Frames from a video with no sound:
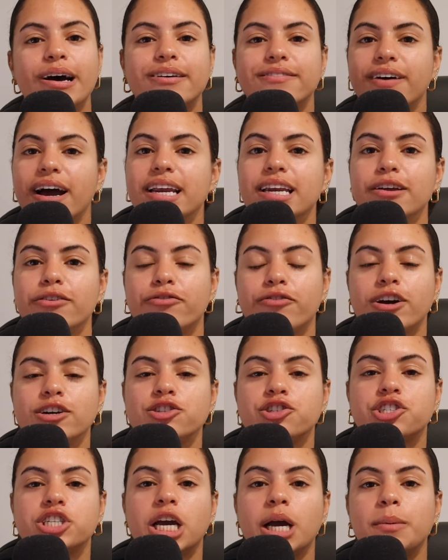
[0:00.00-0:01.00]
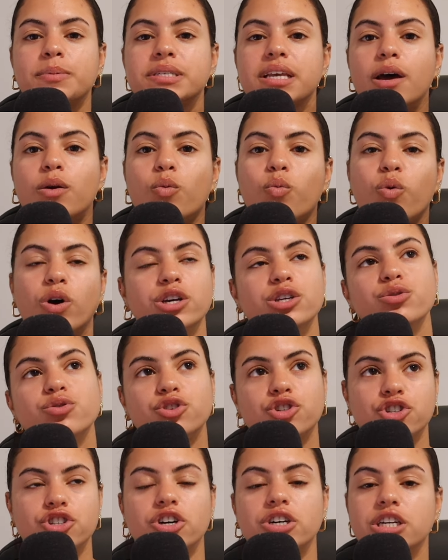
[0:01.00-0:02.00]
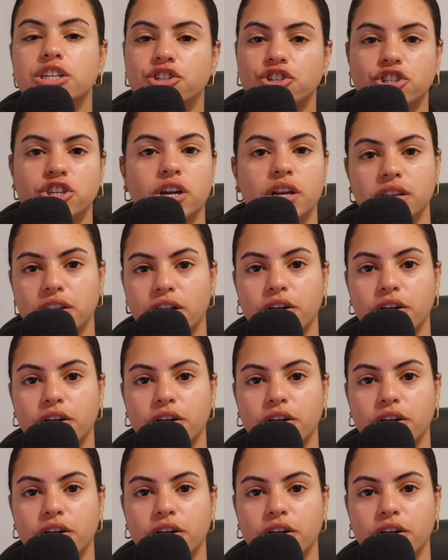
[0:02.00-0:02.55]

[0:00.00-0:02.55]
finding friendships and what you should and shouldn't